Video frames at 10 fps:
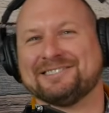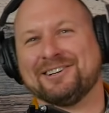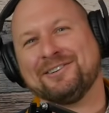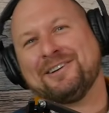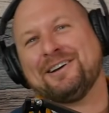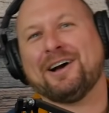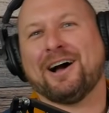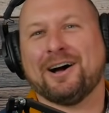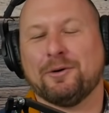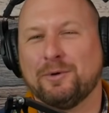So
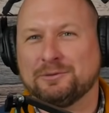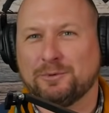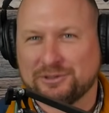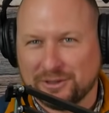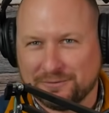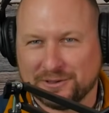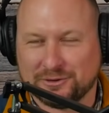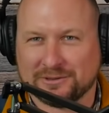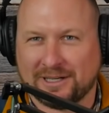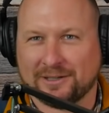uh, what what's your
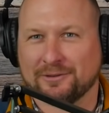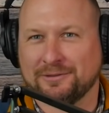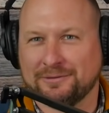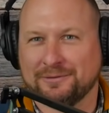official title?